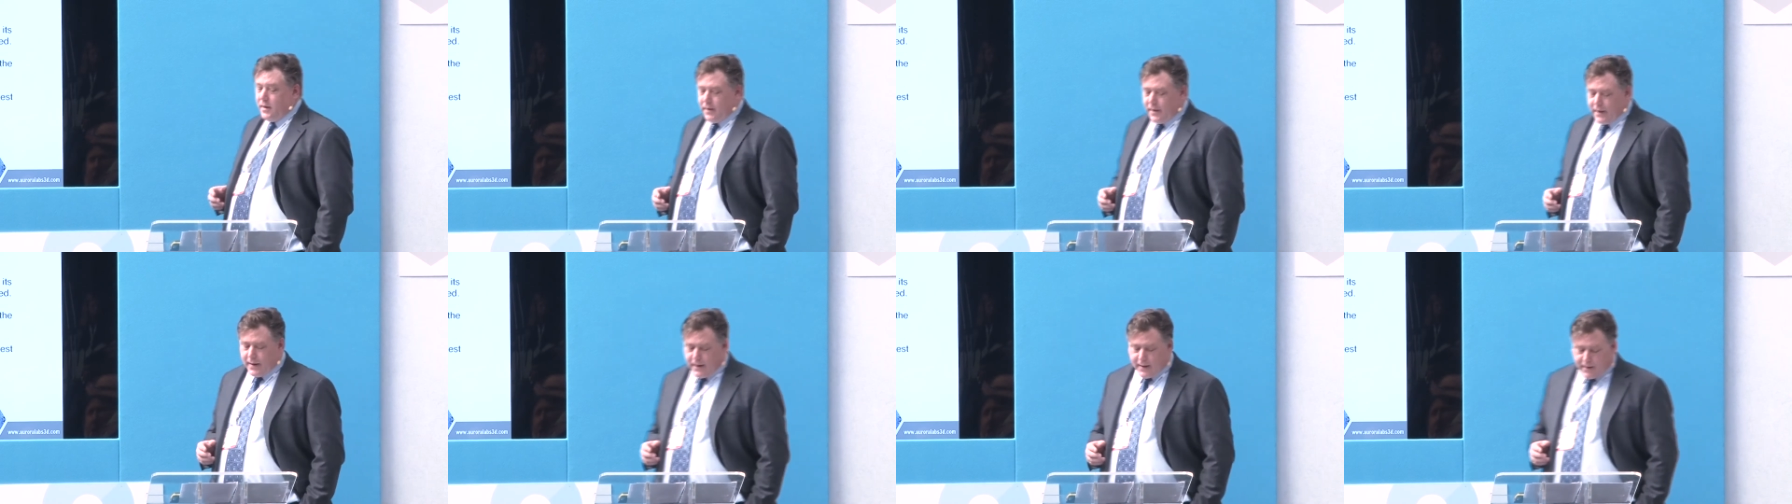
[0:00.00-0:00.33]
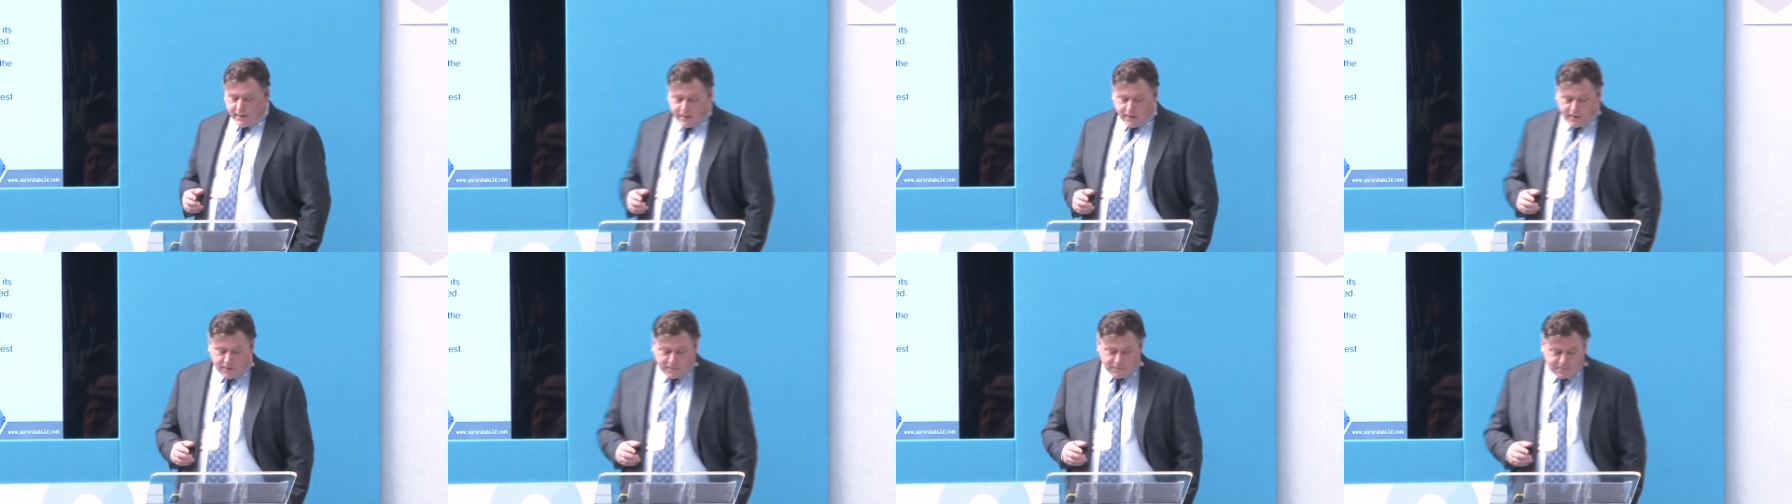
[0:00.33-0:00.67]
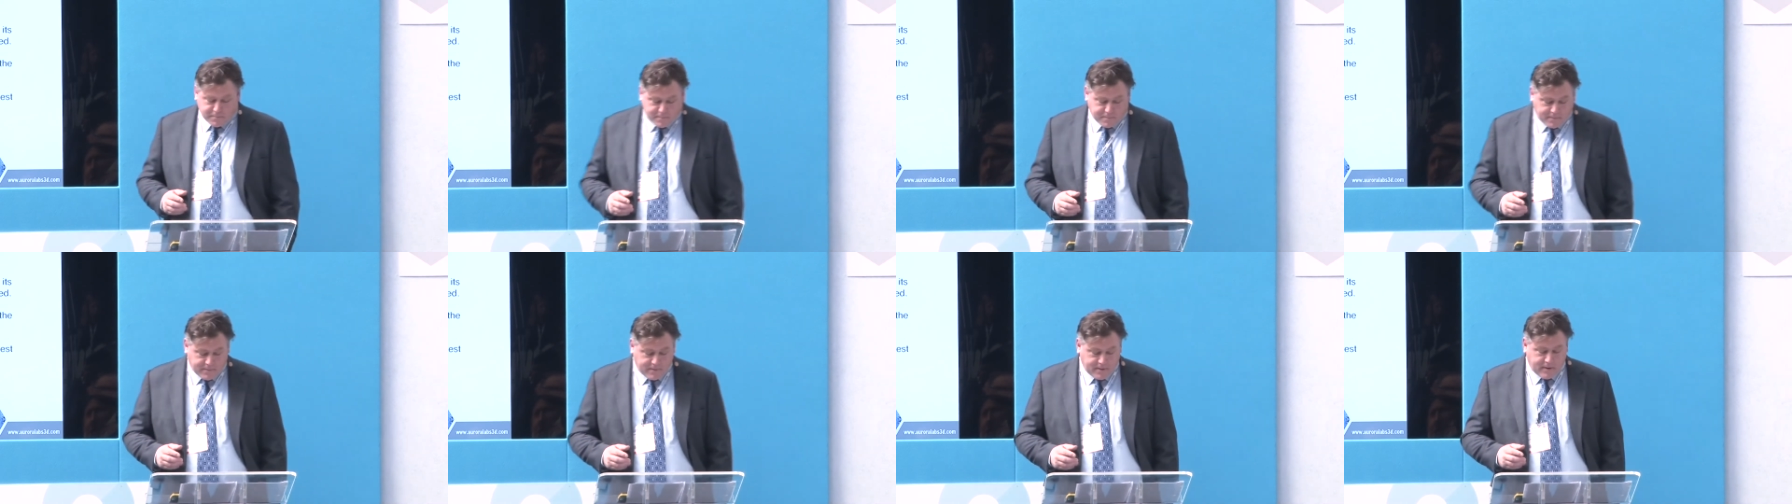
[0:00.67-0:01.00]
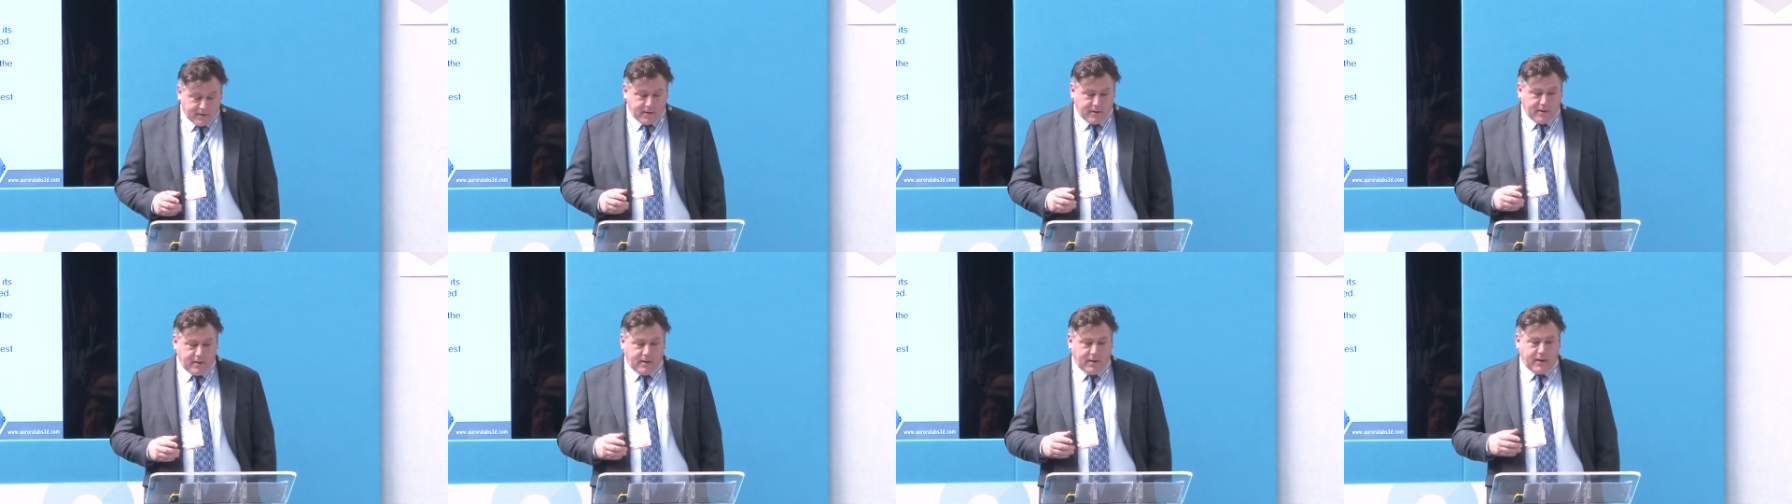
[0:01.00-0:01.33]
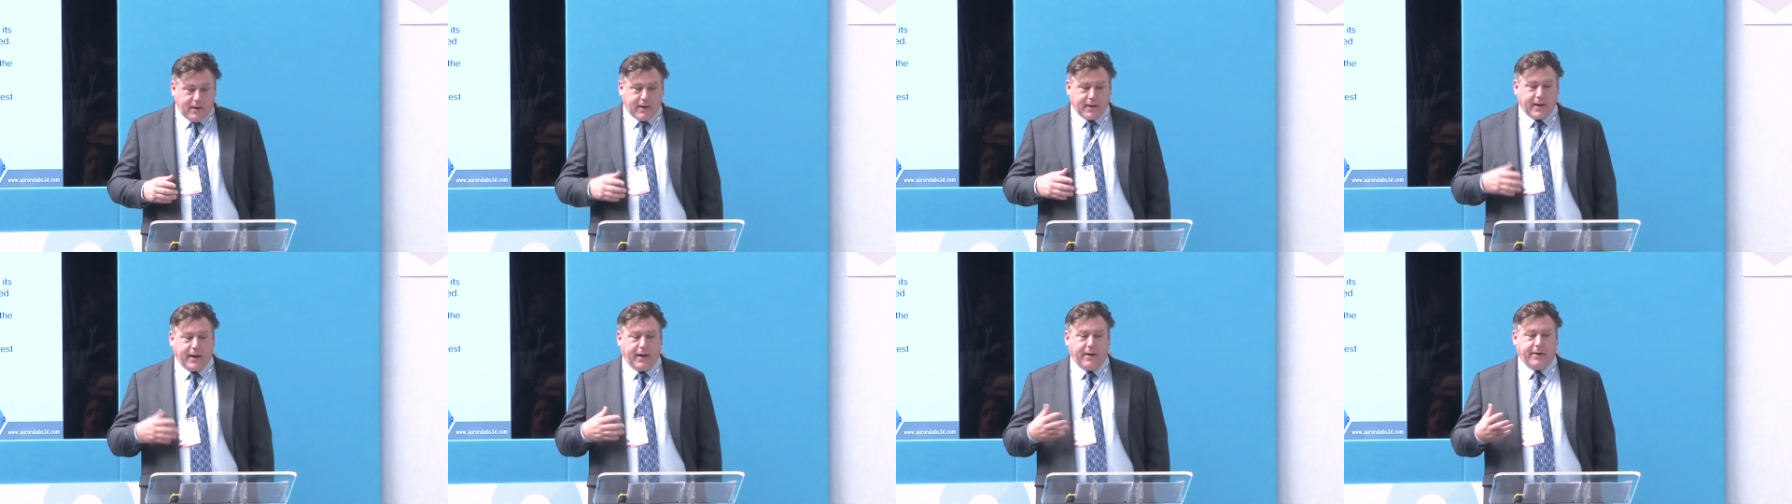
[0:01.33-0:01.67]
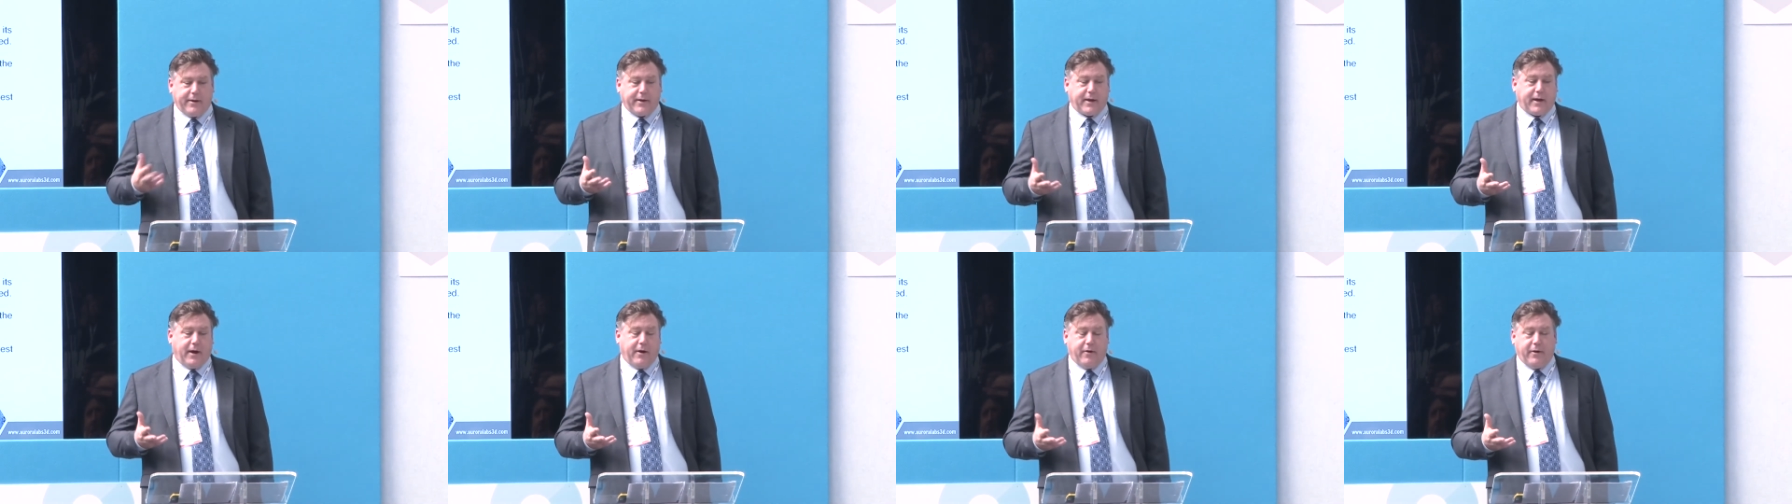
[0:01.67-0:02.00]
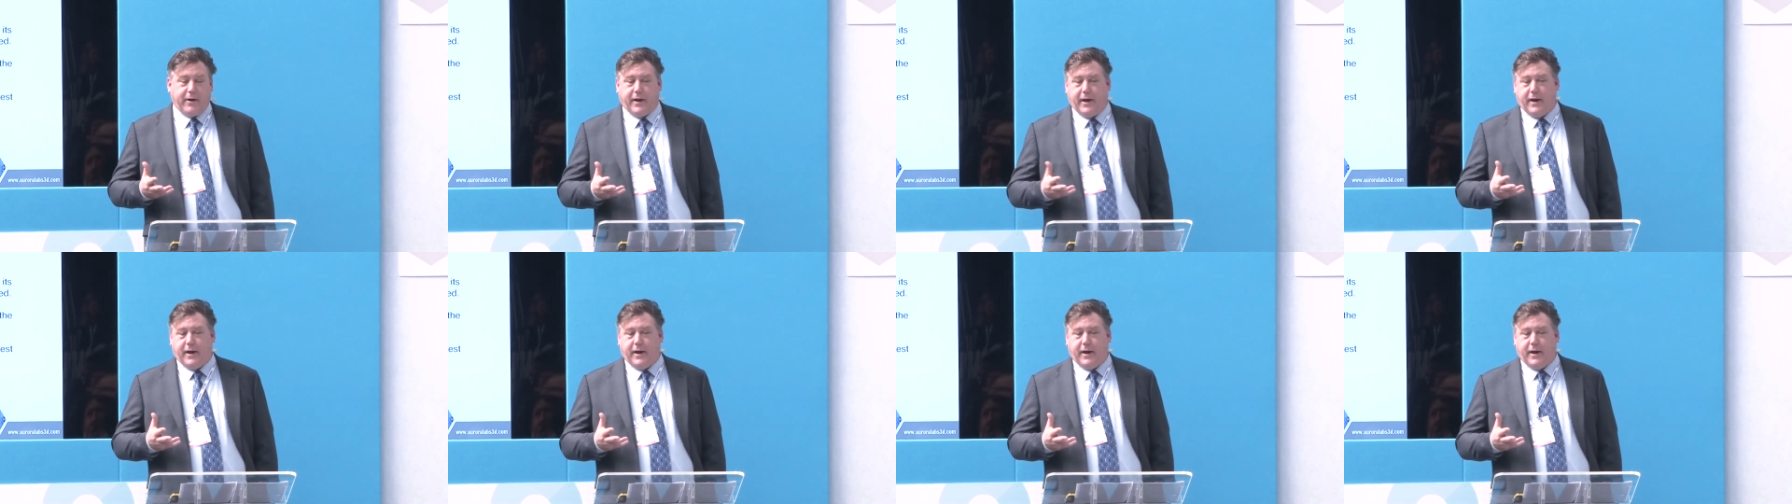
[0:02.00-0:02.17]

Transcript: Now, a counter-current